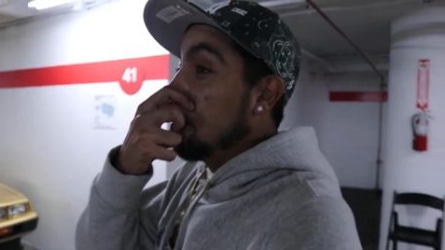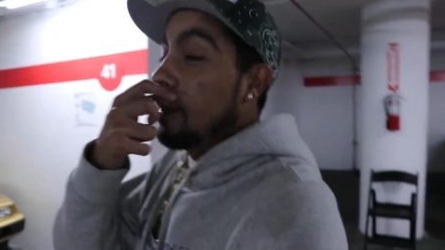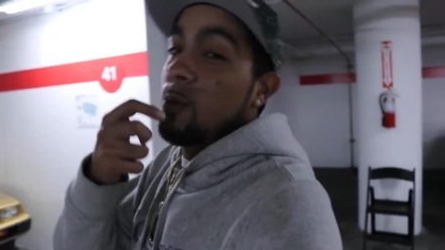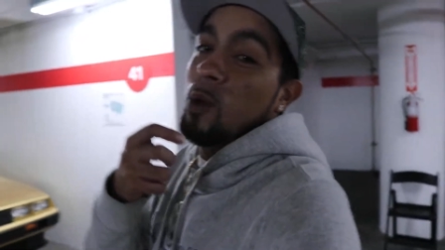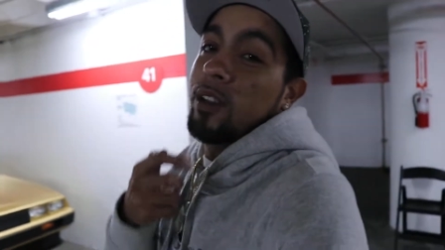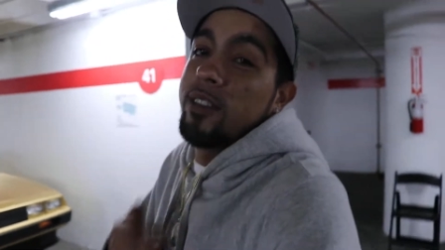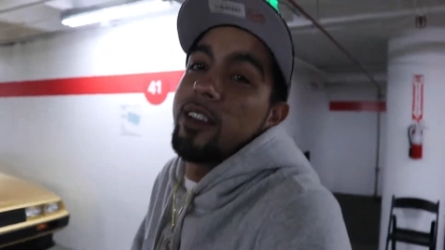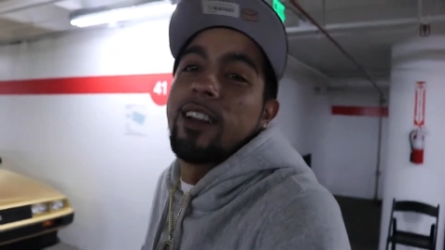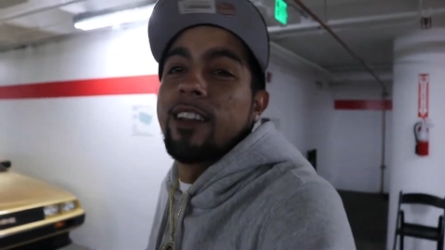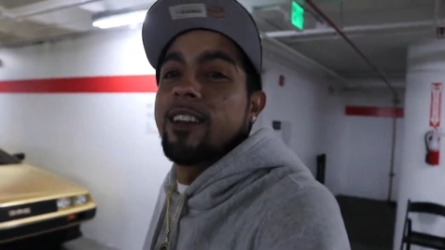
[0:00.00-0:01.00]
P ones
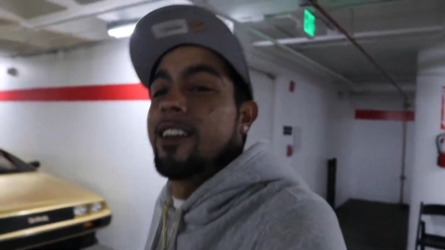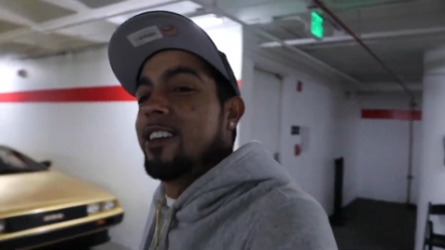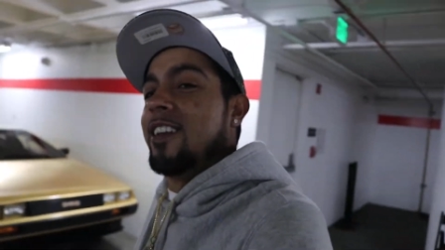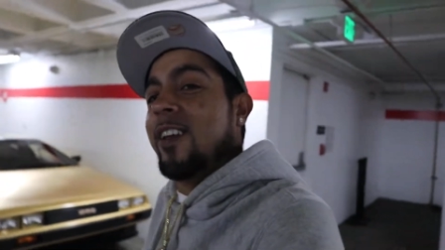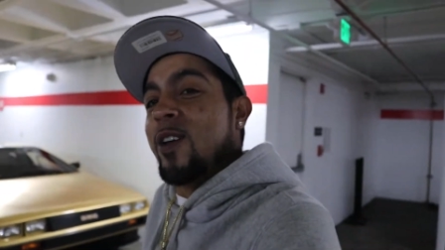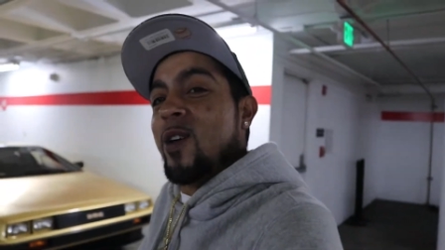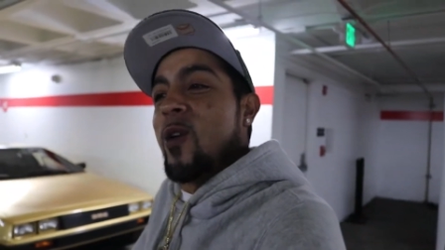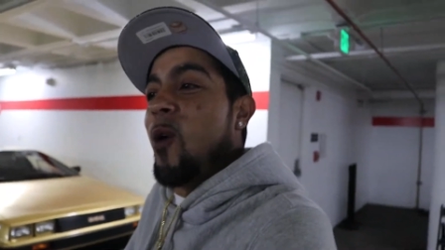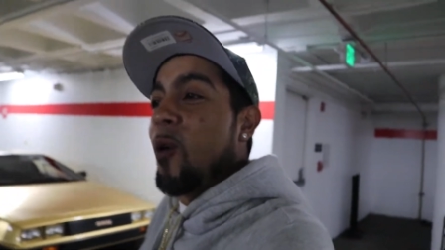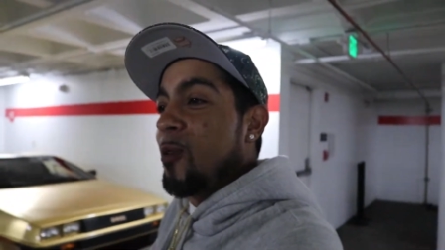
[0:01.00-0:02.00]
in here,
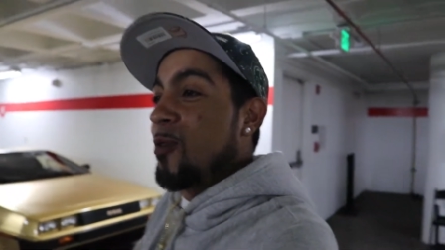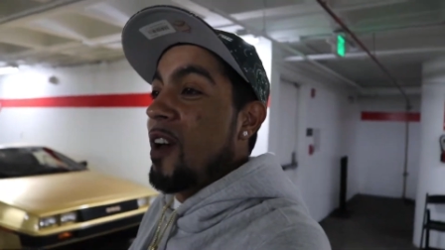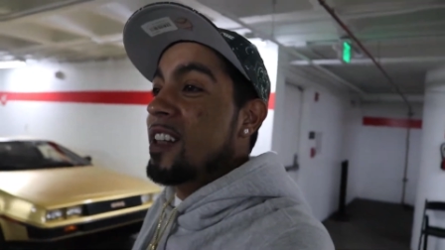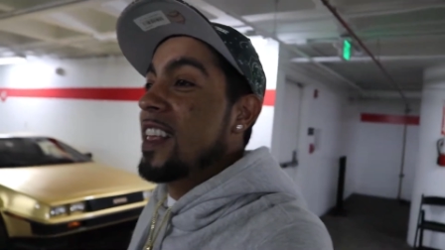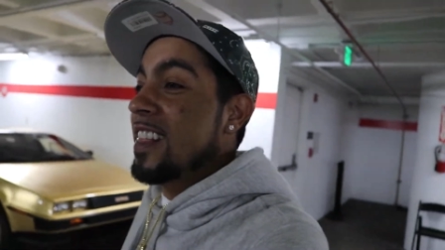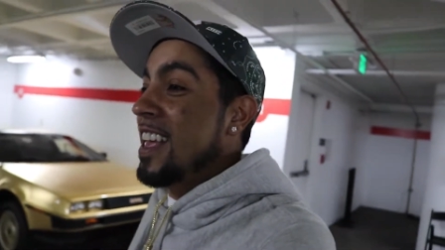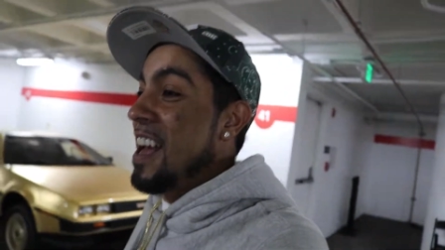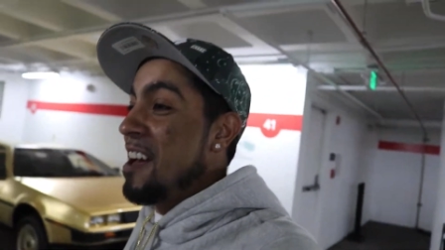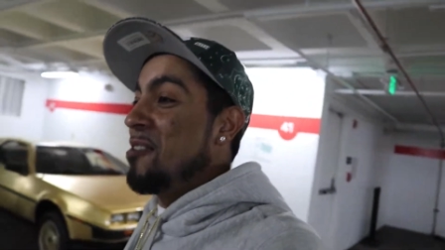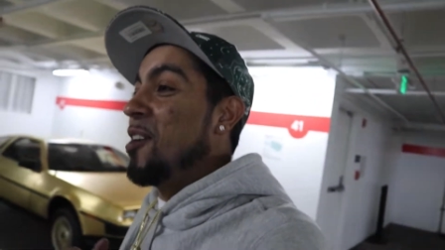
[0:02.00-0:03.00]
or the fact that they
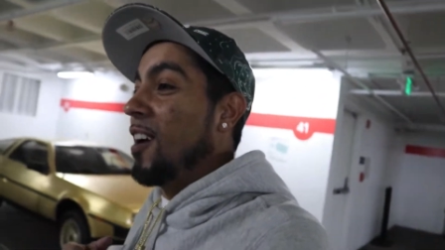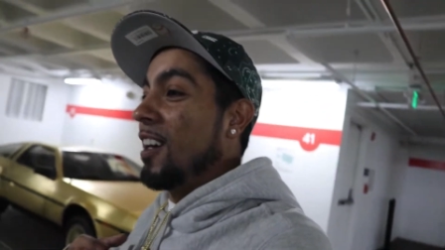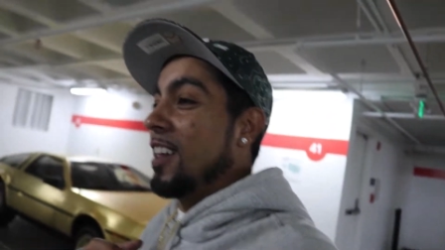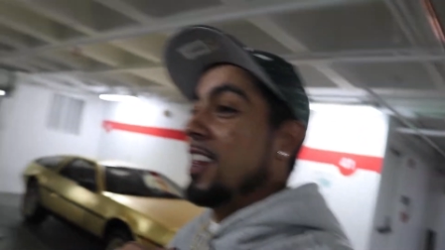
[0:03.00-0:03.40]
have a